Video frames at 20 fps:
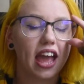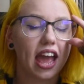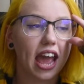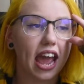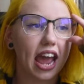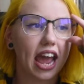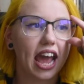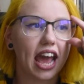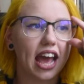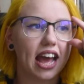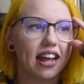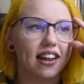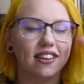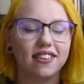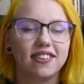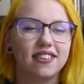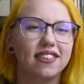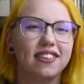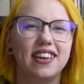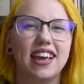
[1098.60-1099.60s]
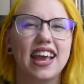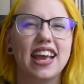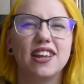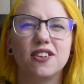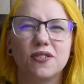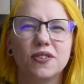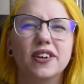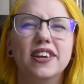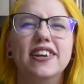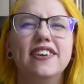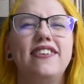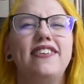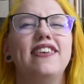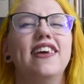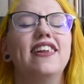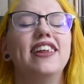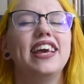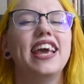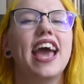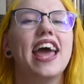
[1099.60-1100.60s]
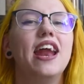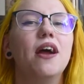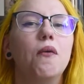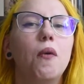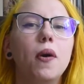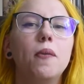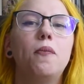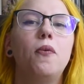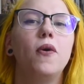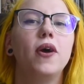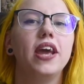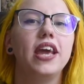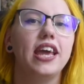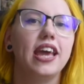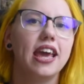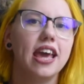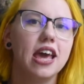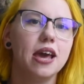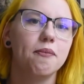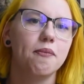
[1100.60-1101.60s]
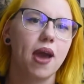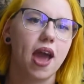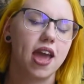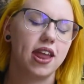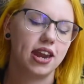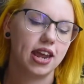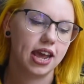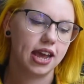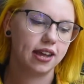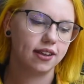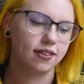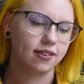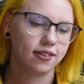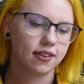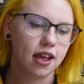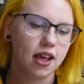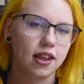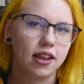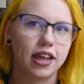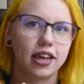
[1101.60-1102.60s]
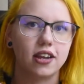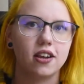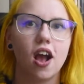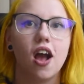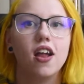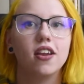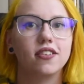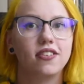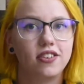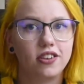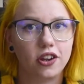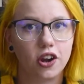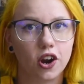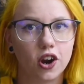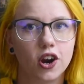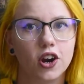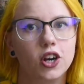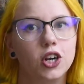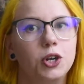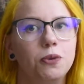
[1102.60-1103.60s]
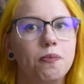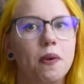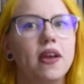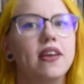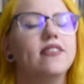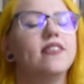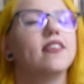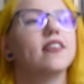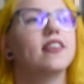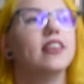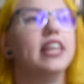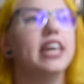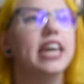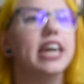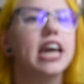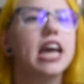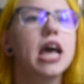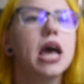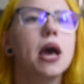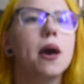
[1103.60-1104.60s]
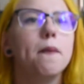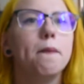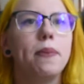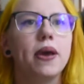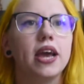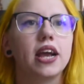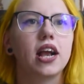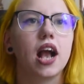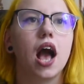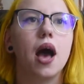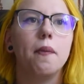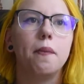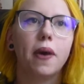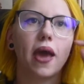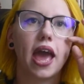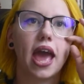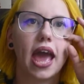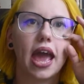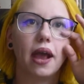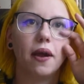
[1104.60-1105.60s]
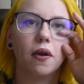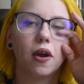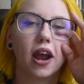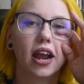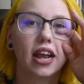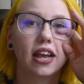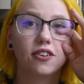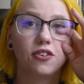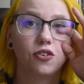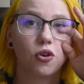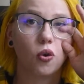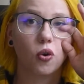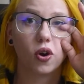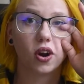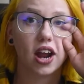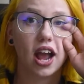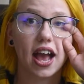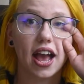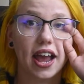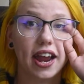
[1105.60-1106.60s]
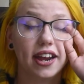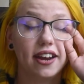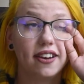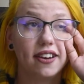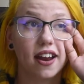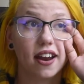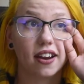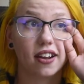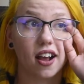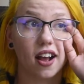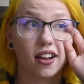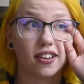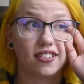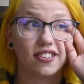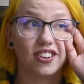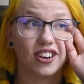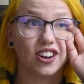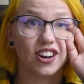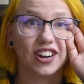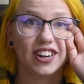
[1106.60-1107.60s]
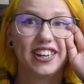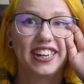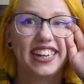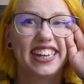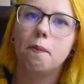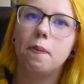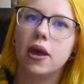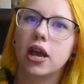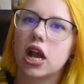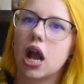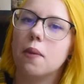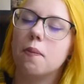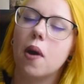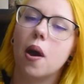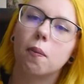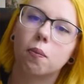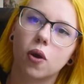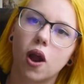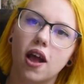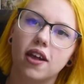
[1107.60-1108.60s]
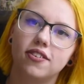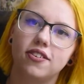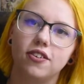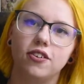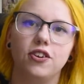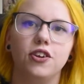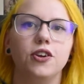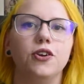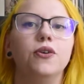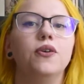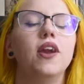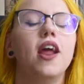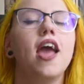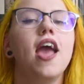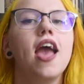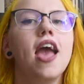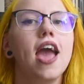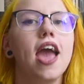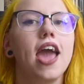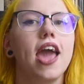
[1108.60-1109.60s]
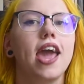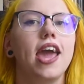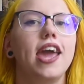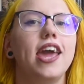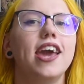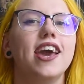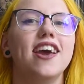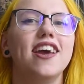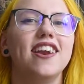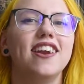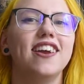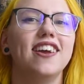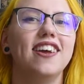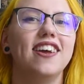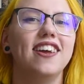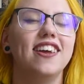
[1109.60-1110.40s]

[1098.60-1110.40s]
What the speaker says: and it's really silly. And at one point him and his like concierge basically pick up or I guess tour guide, not a concierge, pick up a prostitute, and